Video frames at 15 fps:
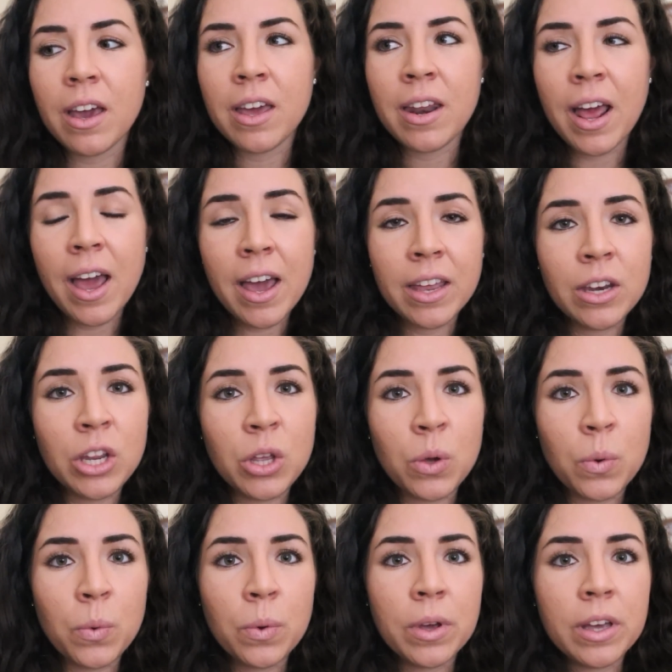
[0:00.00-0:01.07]
And I
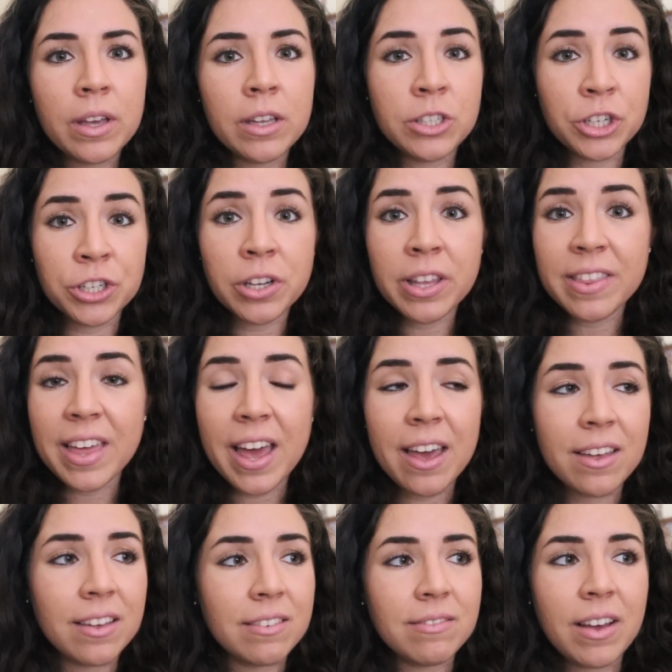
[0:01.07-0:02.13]
knew internally
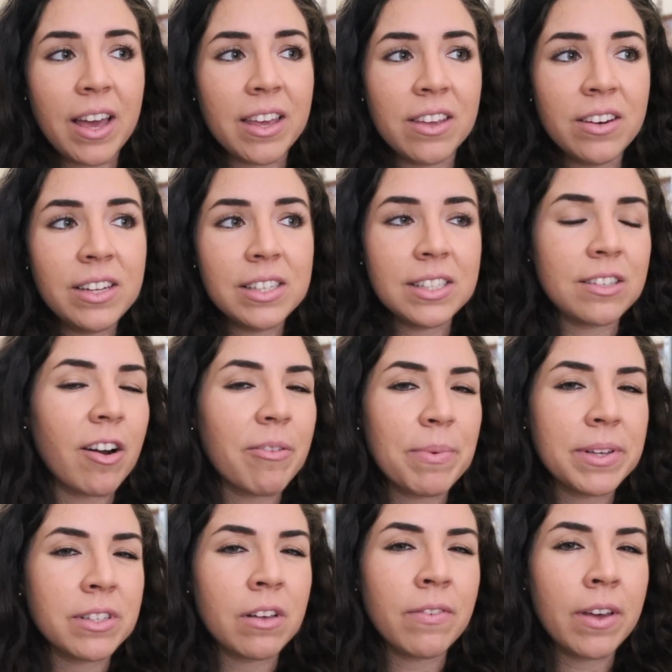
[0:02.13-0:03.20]
that I couldn't starve
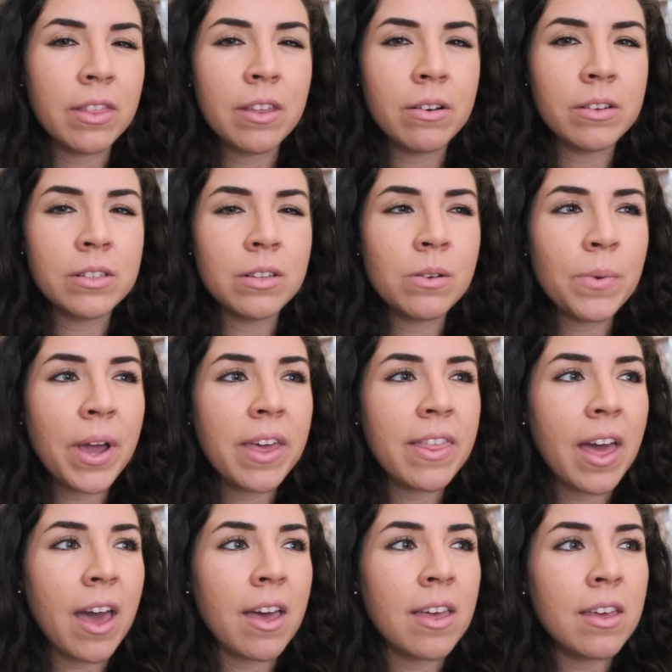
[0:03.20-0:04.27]
myself. There was no way
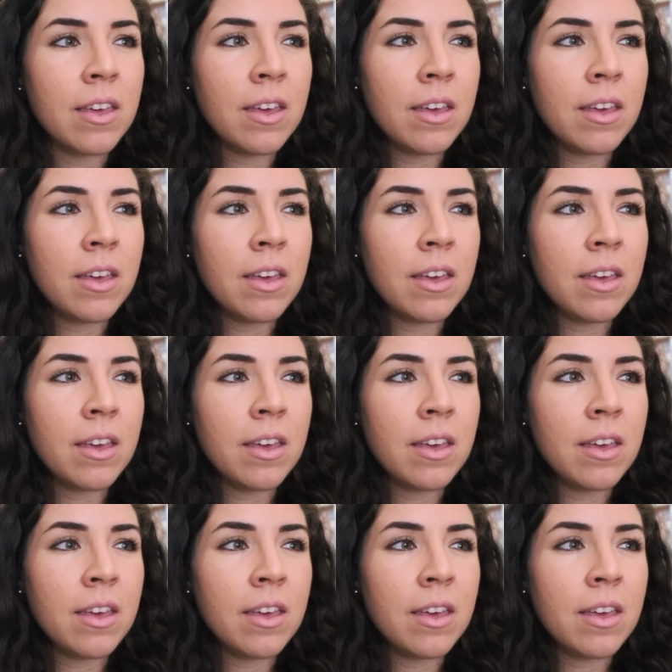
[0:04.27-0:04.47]
that